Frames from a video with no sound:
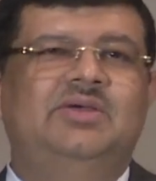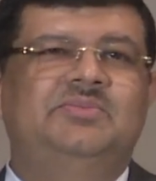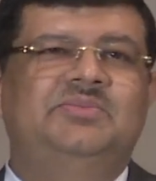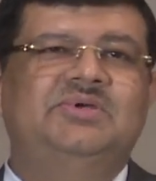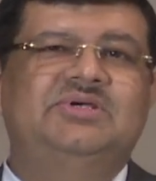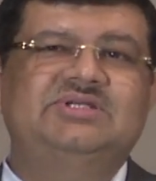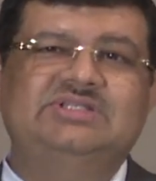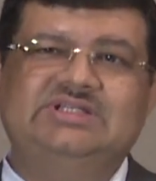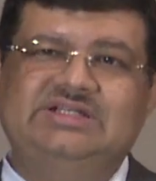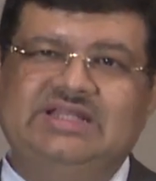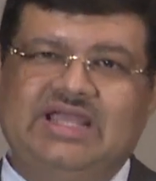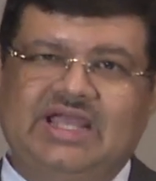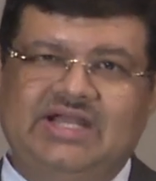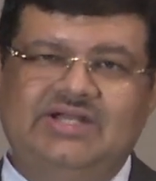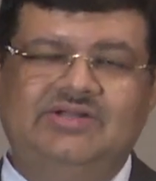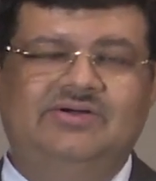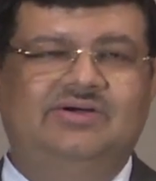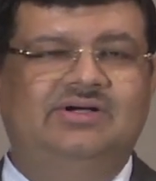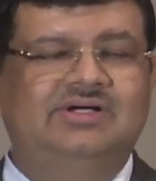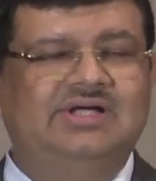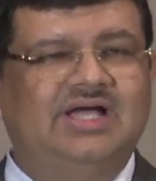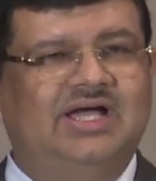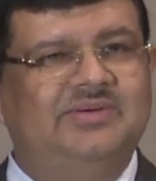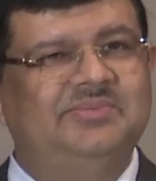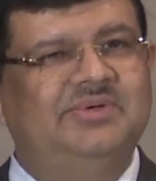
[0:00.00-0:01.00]
Because in ad
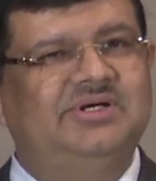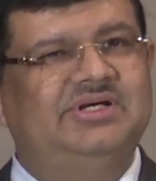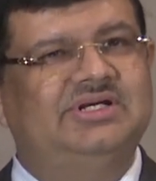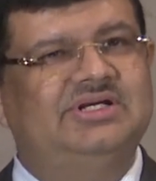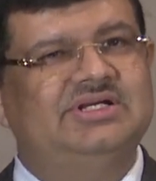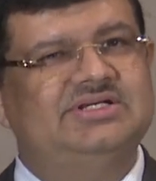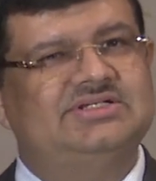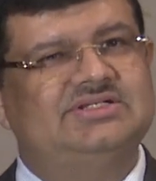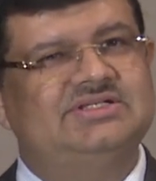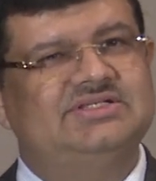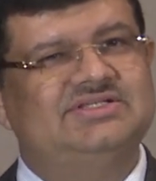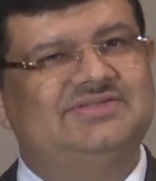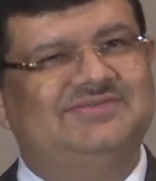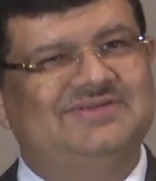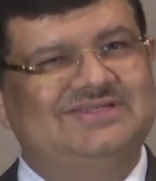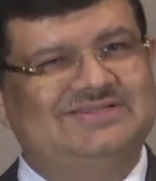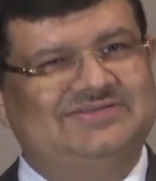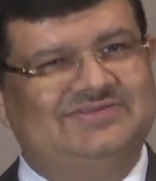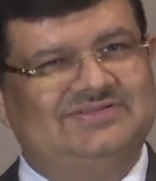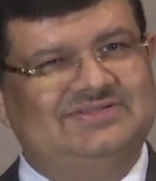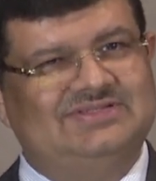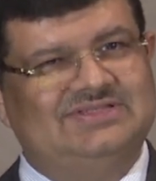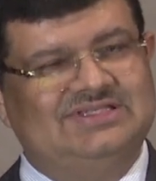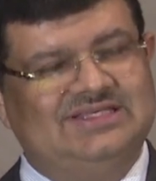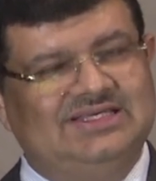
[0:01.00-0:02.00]
hoc arbitrations, we
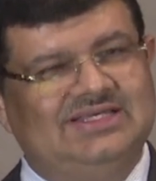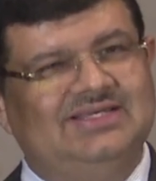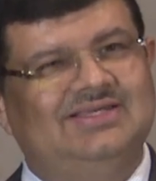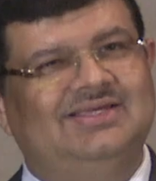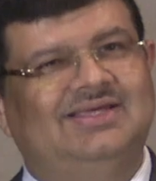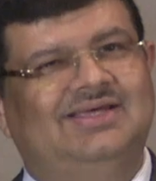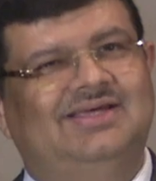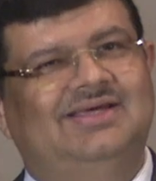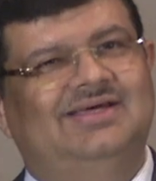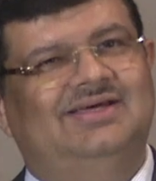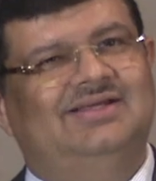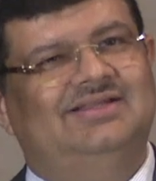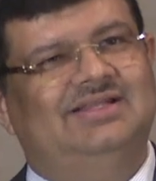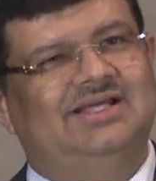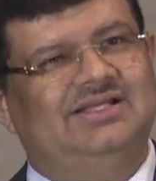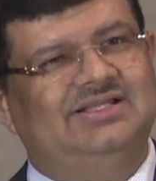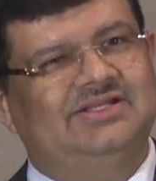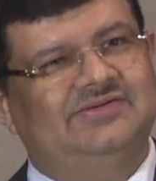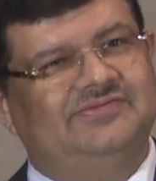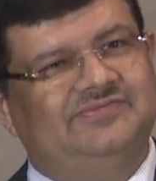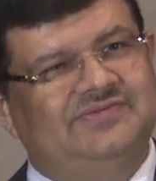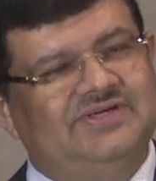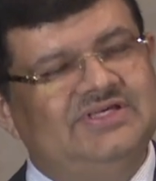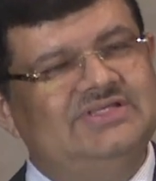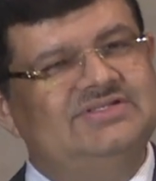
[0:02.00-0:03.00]
see that
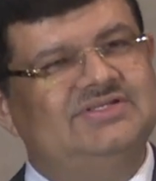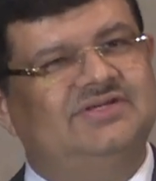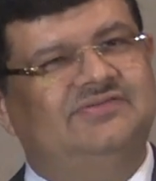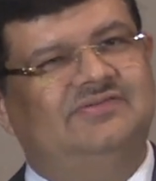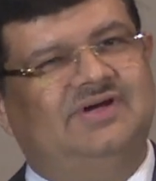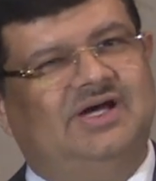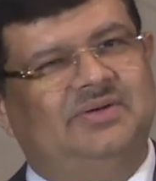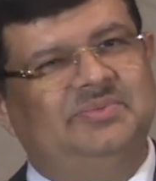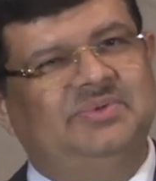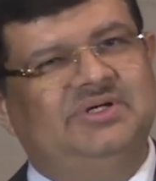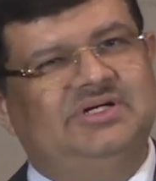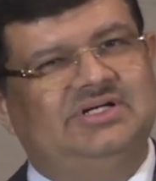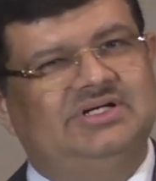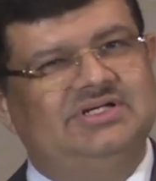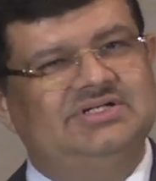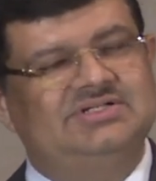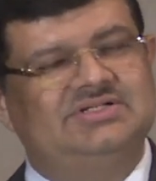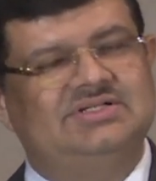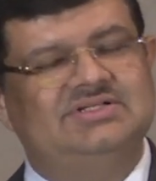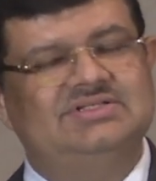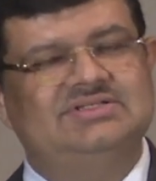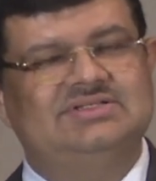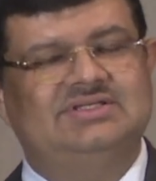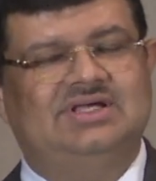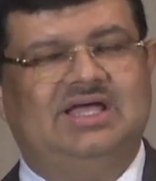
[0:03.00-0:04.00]
the fees of
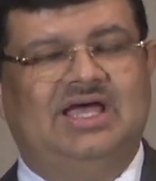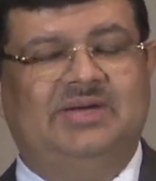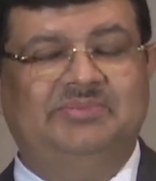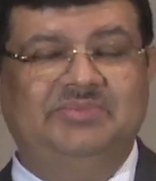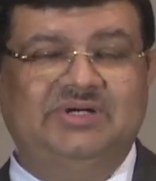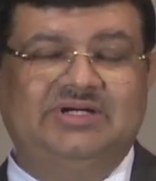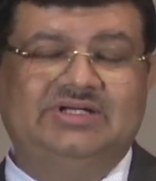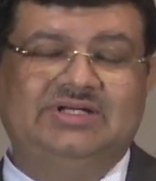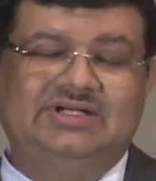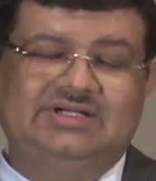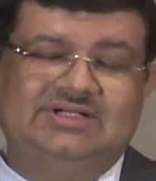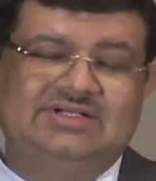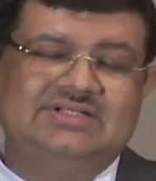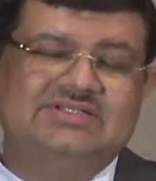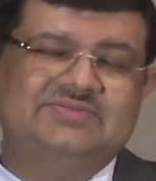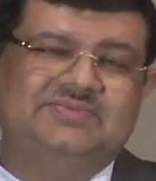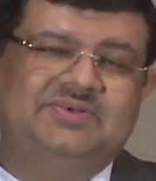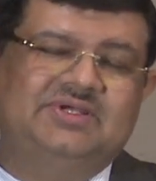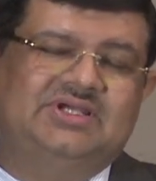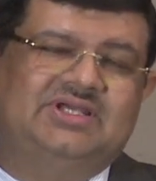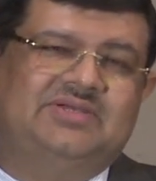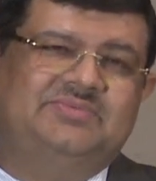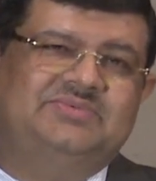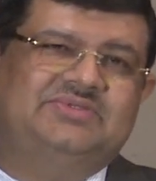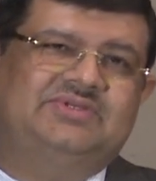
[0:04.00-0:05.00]
arbitrators
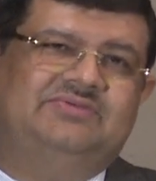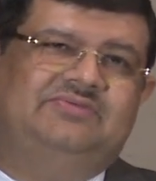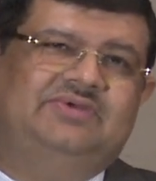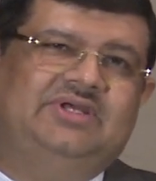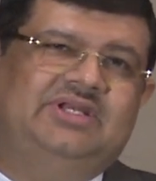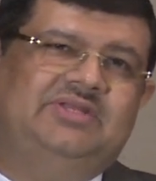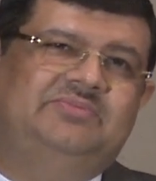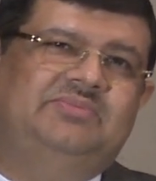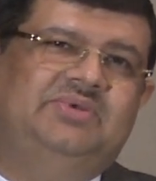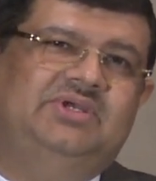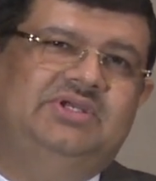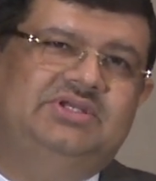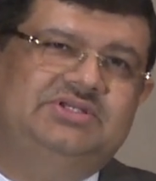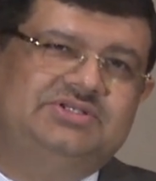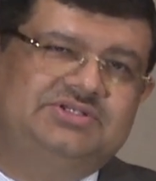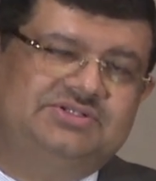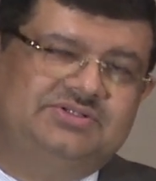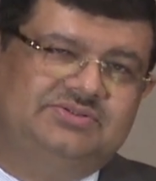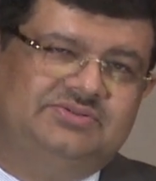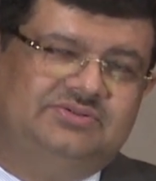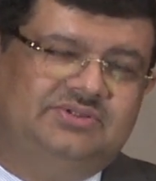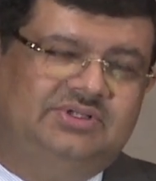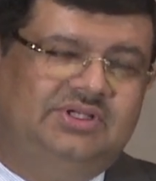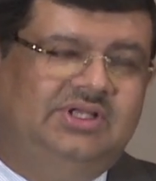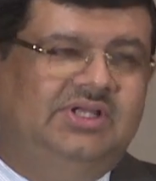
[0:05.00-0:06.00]
becomes a very big
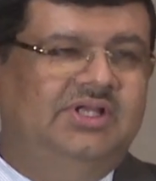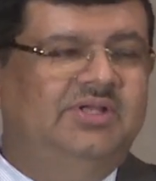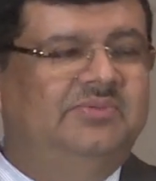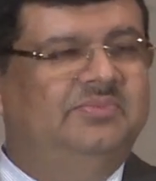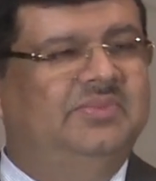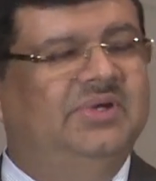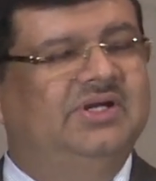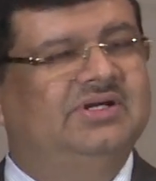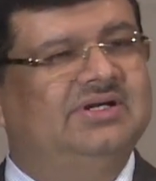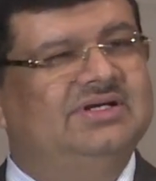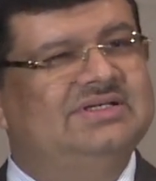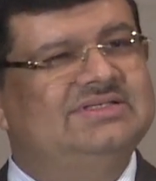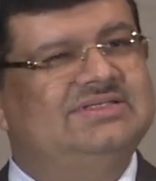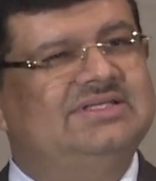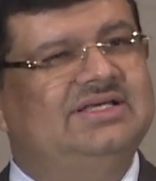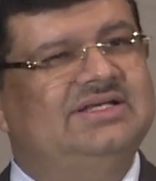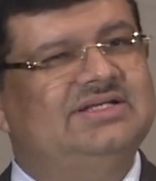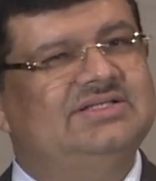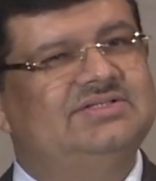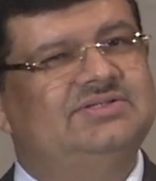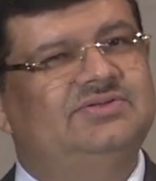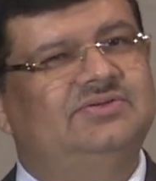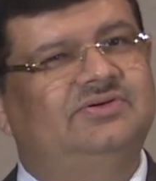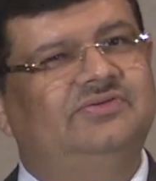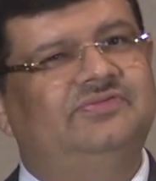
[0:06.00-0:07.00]
issue, because there
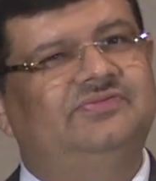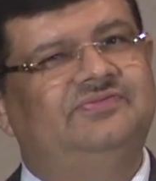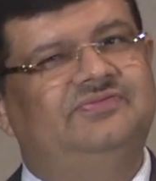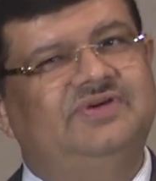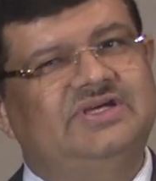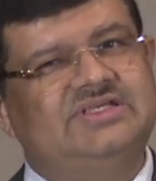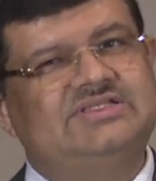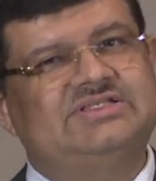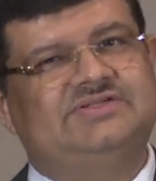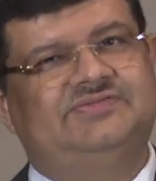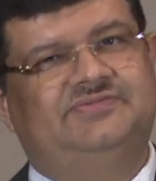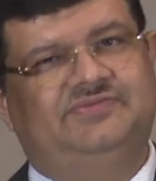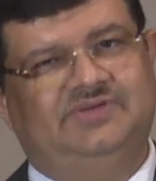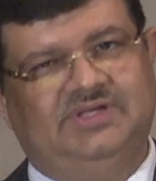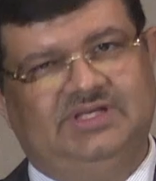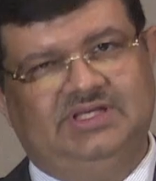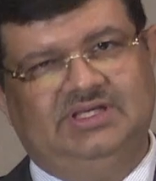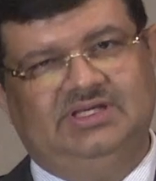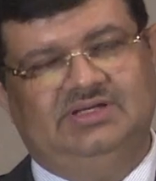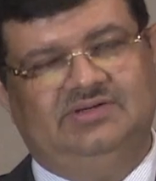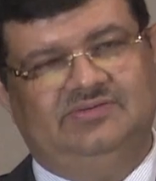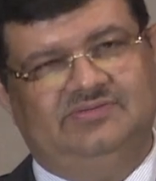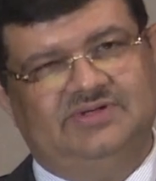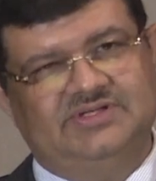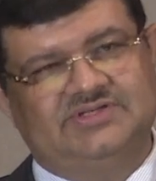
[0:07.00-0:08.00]
is no fixed
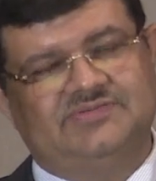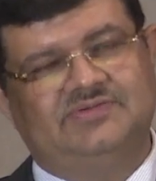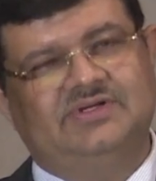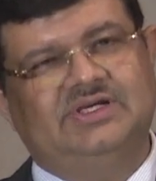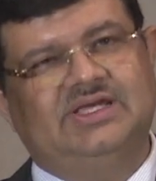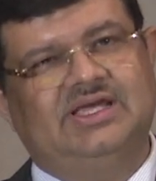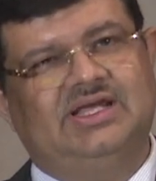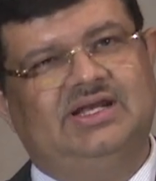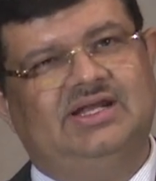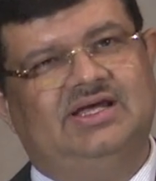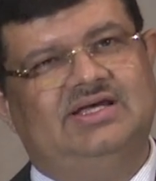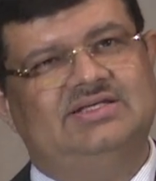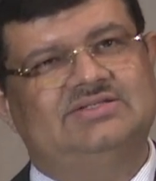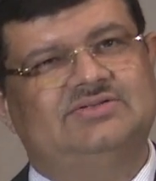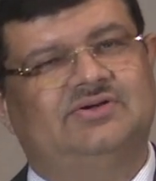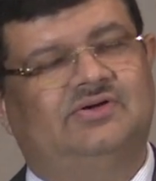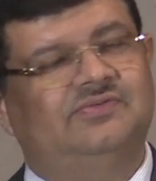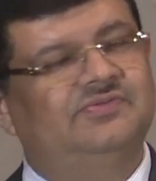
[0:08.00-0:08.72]
fee which we can ask.